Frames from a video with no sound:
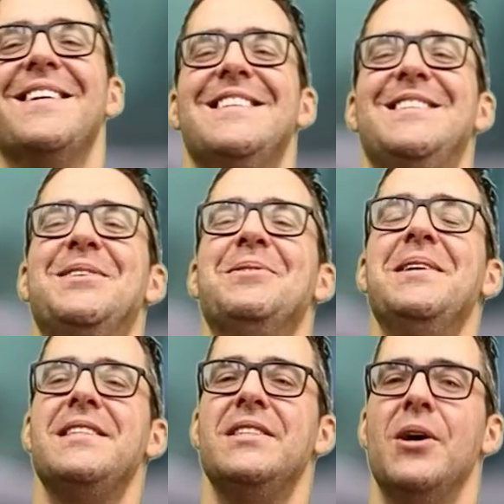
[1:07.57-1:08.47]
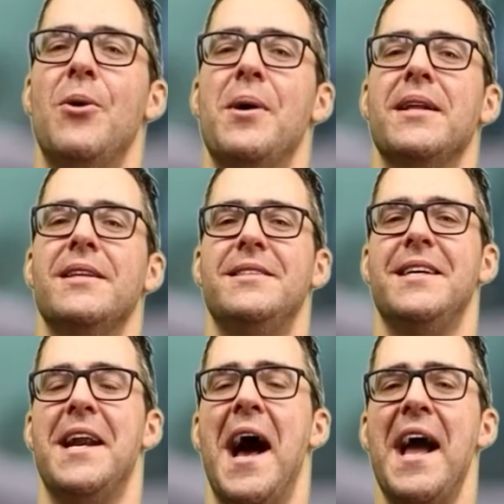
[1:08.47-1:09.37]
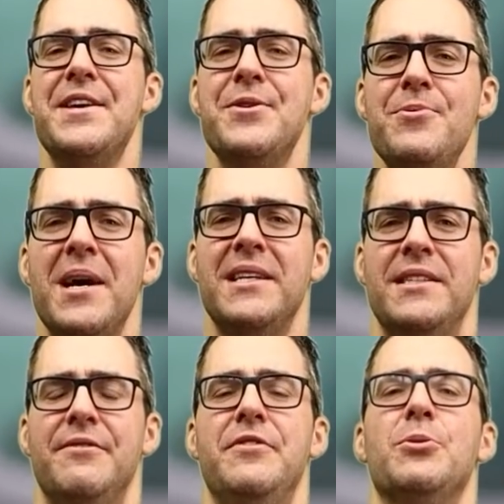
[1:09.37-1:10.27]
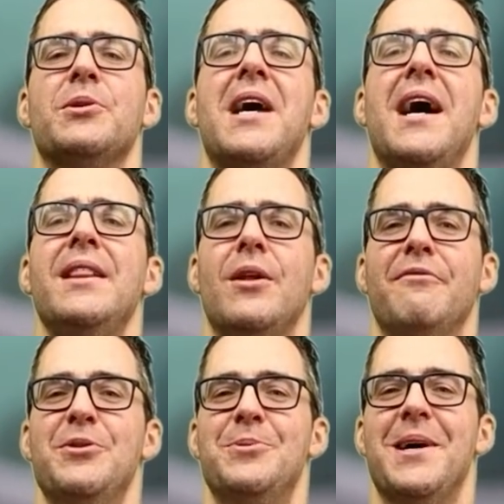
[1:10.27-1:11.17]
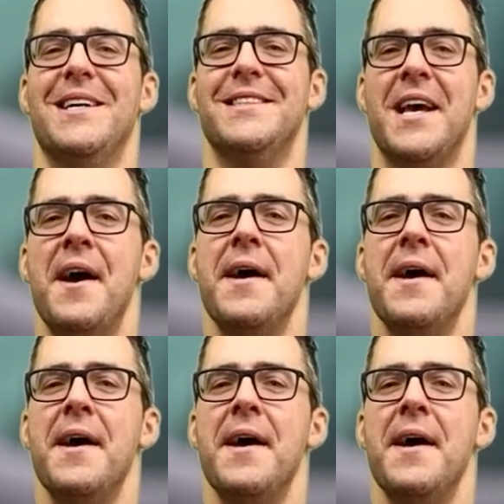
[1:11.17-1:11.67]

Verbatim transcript: On a serious note, listen, you as the viewers, I love you guys.